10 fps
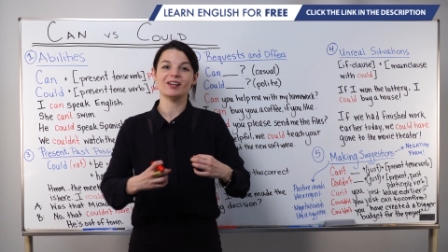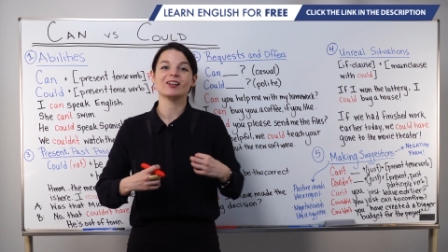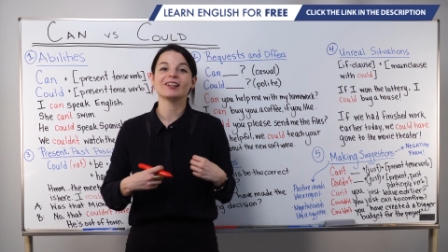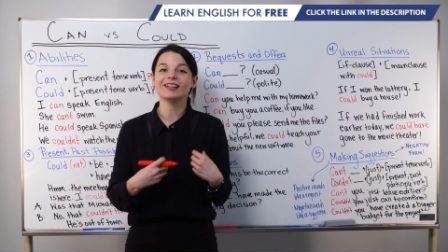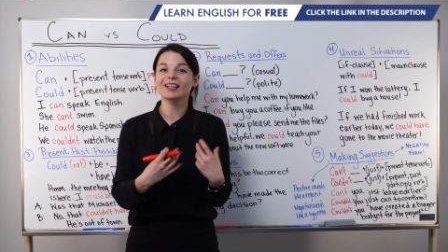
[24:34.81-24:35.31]

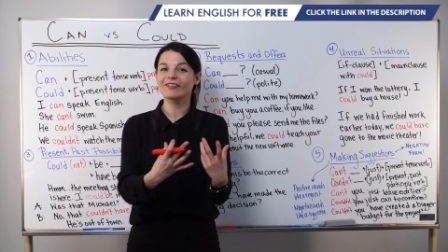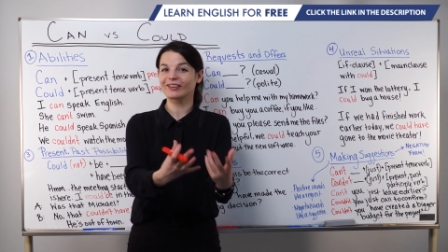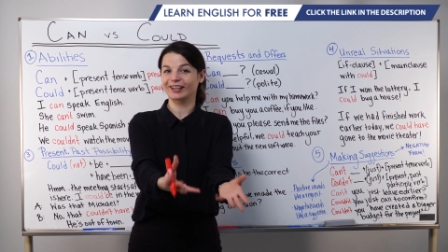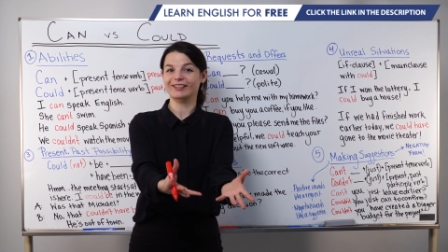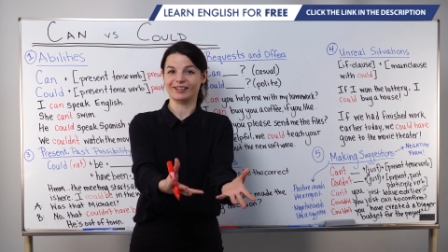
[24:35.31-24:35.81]
You're
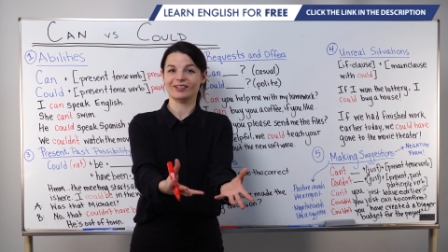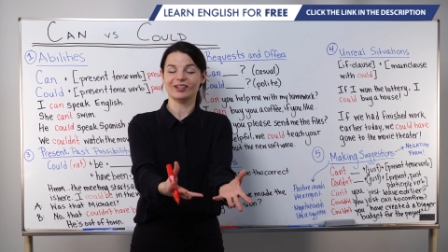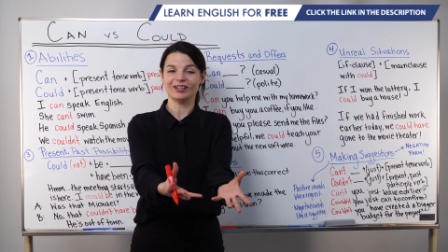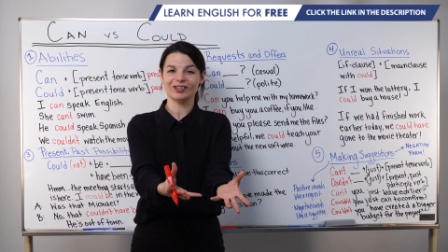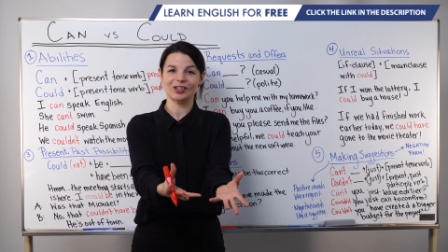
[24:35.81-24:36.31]
giving a
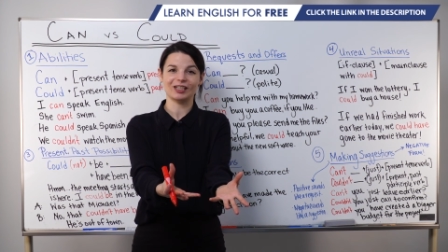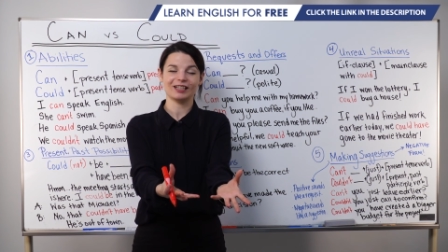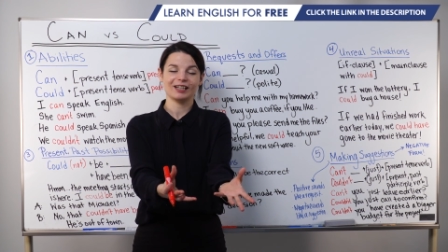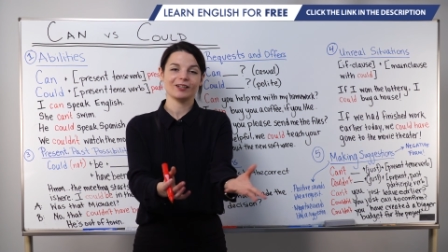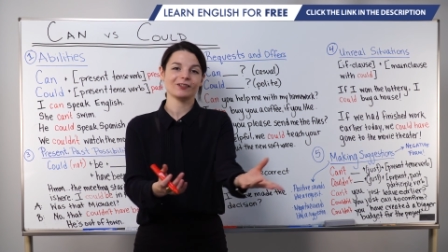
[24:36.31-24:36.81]
suggestion.
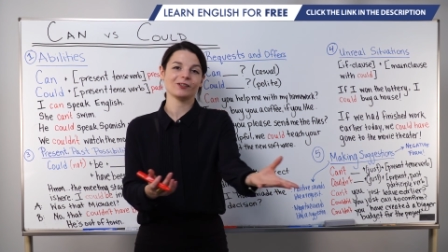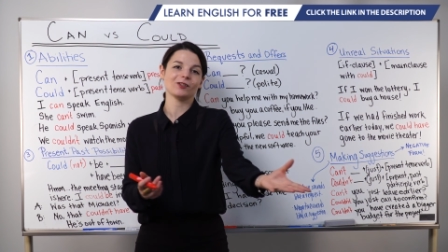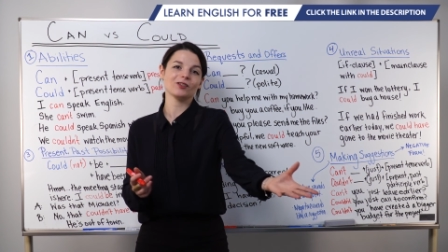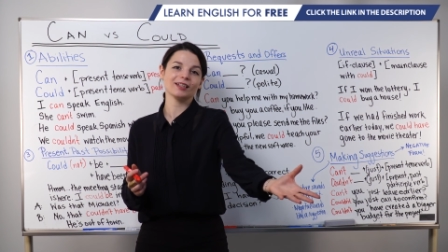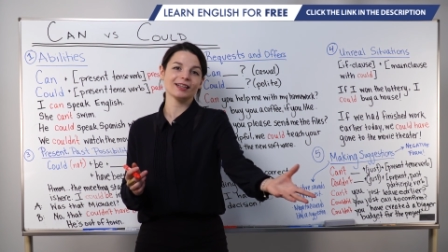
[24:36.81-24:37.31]
So
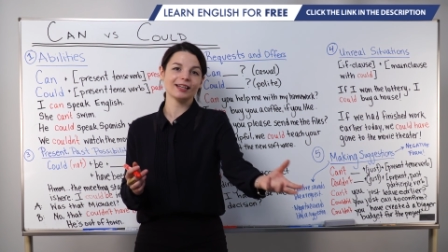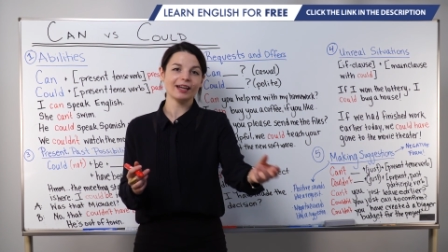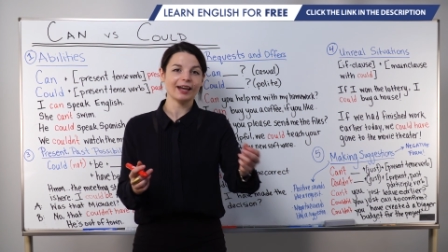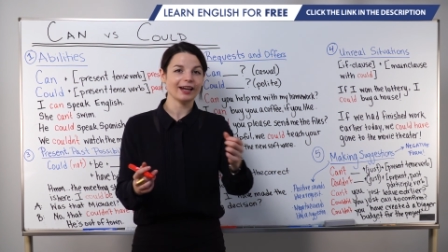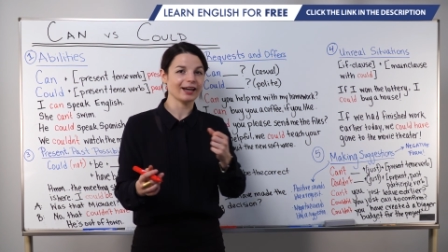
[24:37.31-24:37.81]
using the
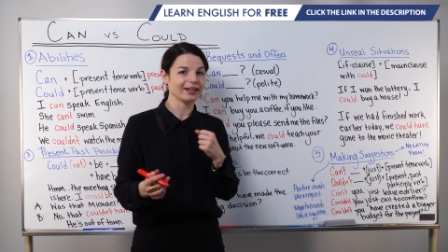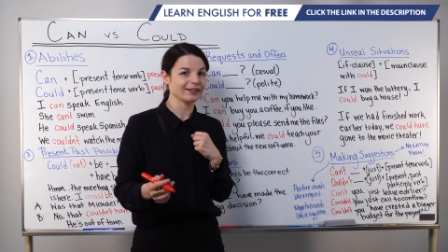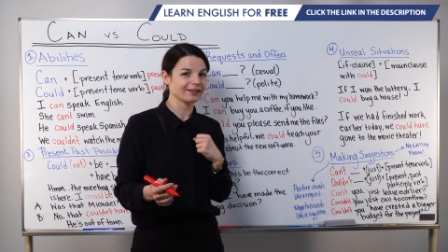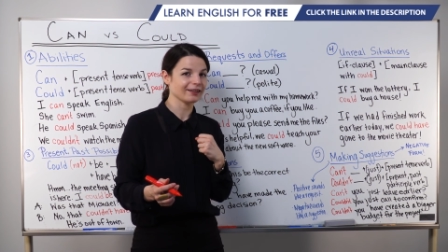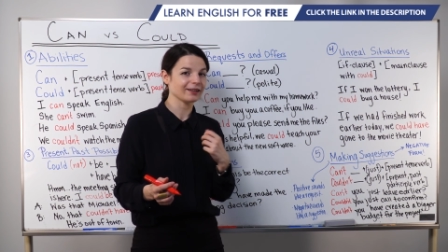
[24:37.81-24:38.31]
can
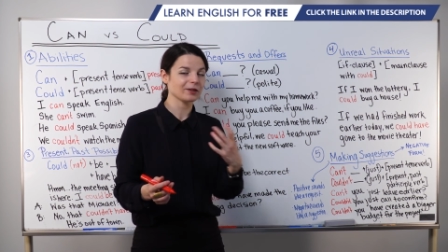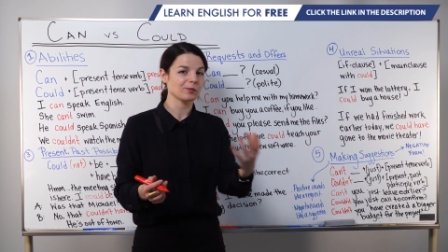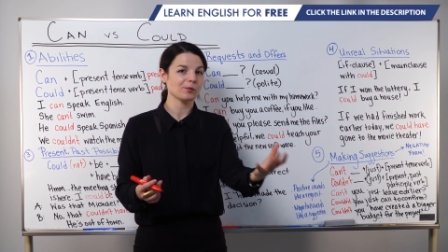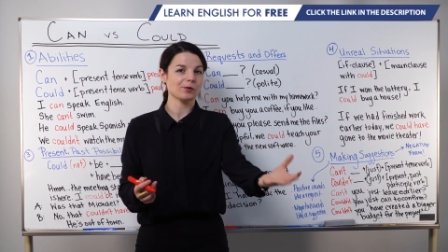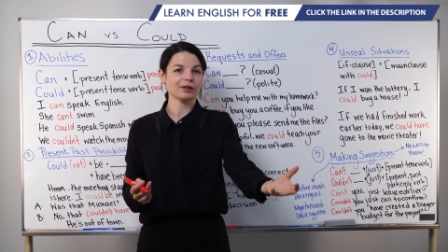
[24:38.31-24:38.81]
is a little
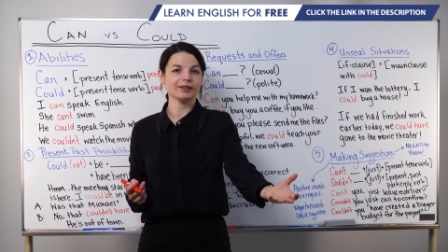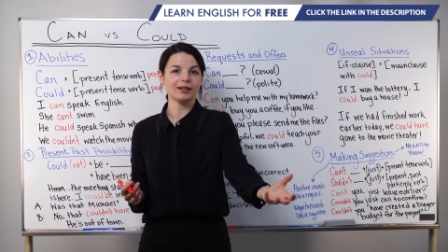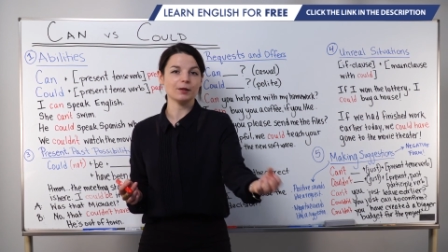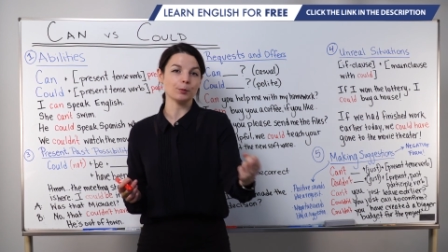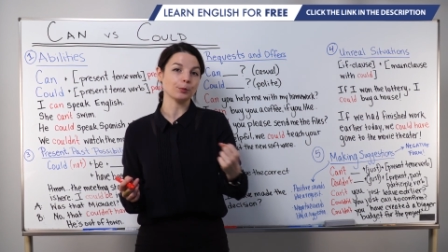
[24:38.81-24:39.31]
more
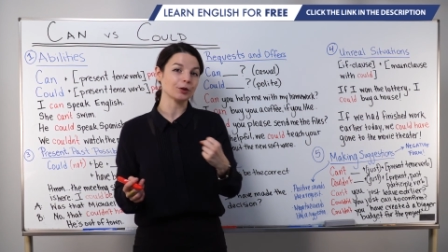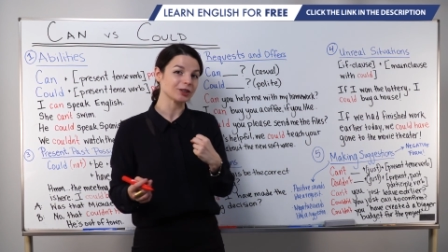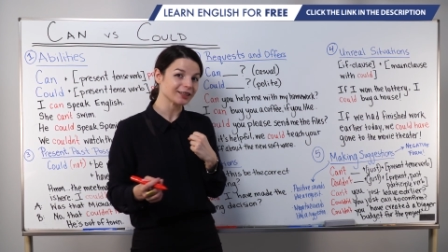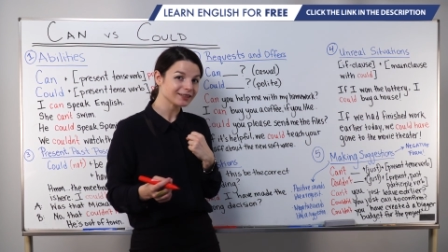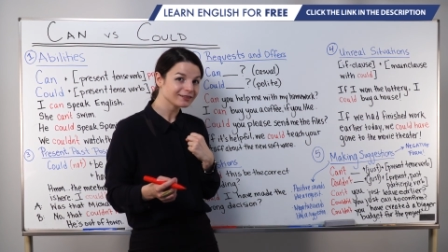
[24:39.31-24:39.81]
like you're
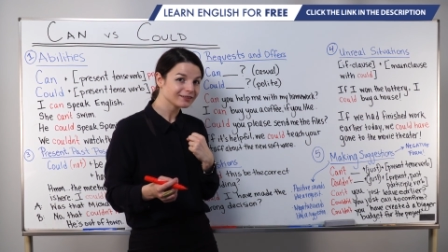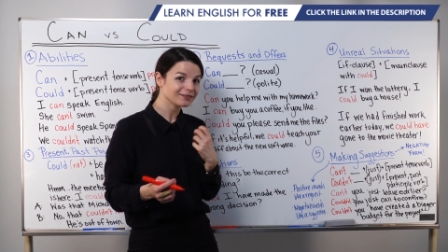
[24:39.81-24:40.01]
pulling